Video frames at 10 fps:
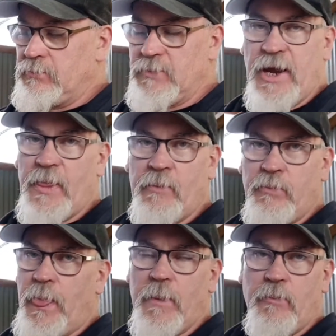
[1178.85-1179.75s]
you know, the,
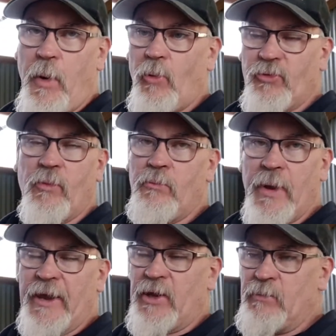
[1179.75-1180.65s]
the bolt-on
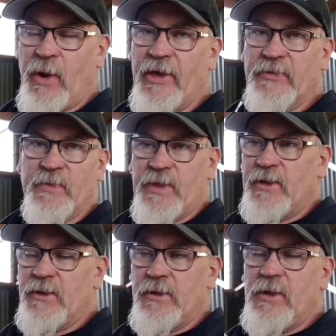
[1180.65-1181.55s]
backing plates for the